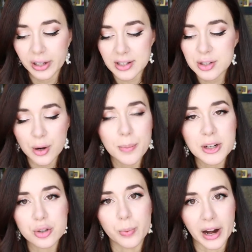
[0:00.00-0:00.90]
get so
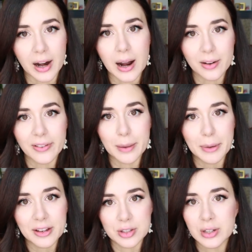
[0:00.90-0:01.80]
much wear out of it
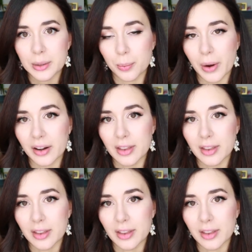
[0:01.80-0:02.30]
because you can wear